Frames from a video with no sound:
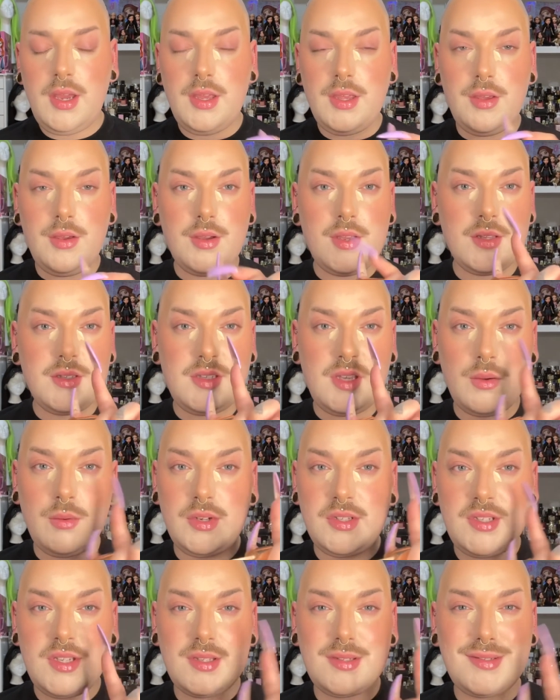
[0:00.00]
you can see
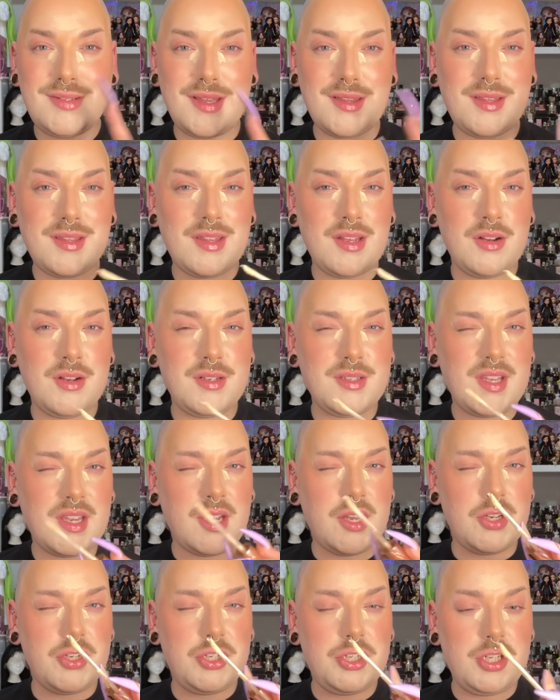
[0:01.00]
once it's set that there's
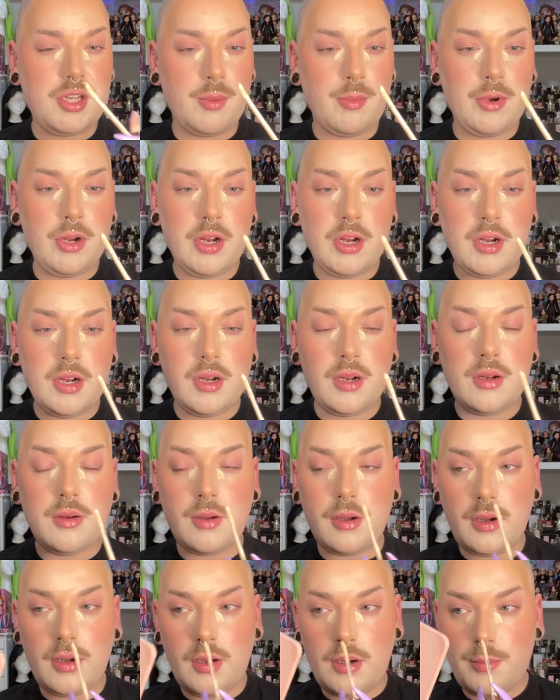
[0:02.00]
a shimmer
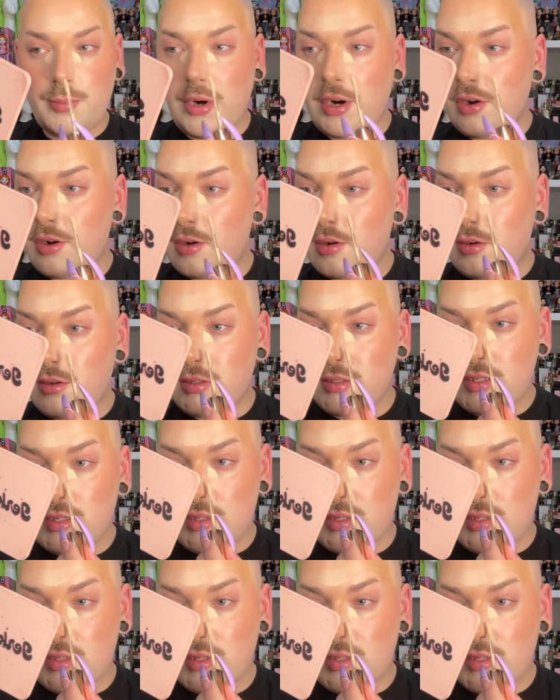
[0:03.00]
particle to